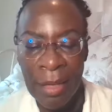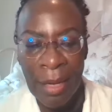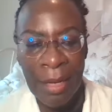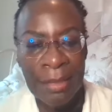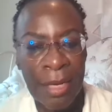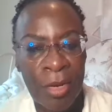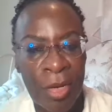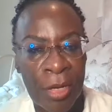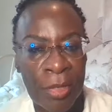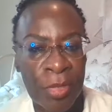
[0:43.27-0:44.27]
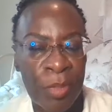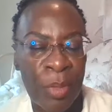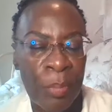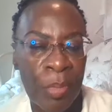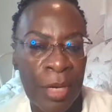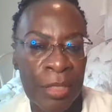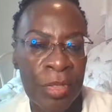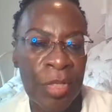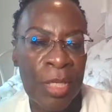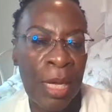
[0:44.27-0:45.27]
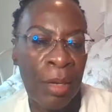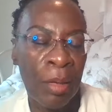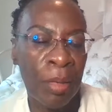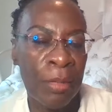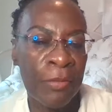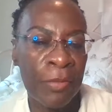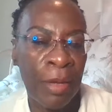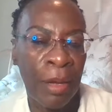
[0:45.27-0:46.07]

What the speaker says: as a nurse, you'll be practicing a lot of